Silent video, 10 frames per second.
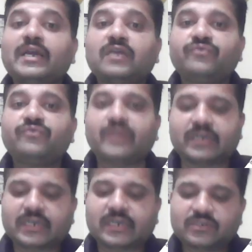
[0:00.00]
field,
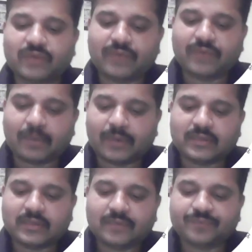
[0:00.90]
that is when we apply
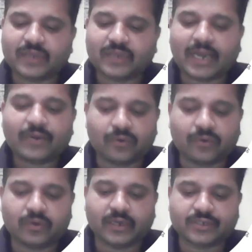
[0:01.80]
the gate
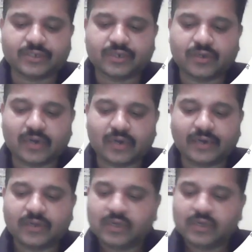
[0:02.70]
voltage, right?